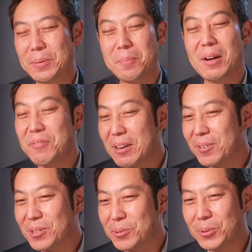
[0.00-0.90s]
um, my
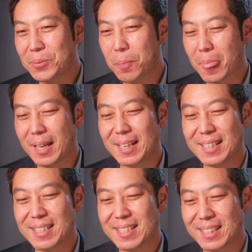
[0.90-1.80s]
favorite tool
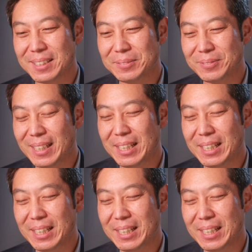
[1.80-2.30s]
is um, I